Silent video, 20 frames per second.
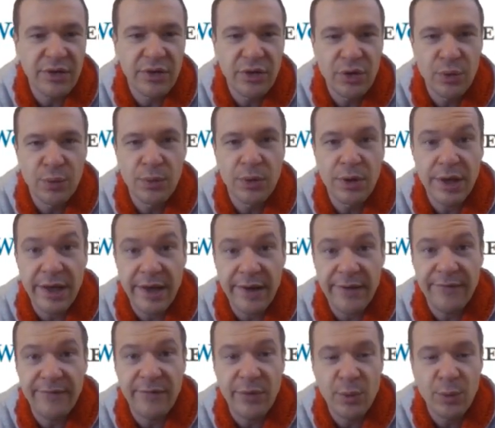you will
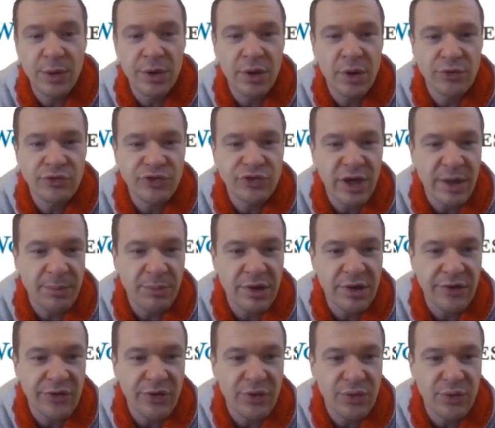have video
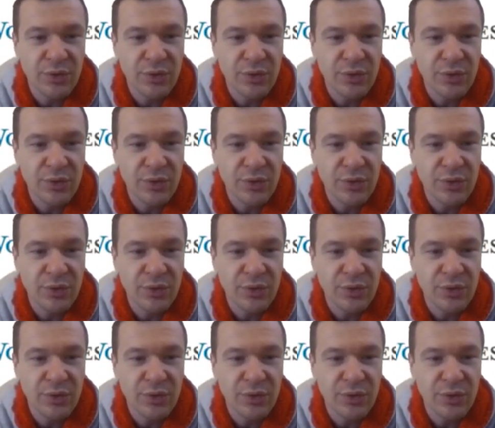chapters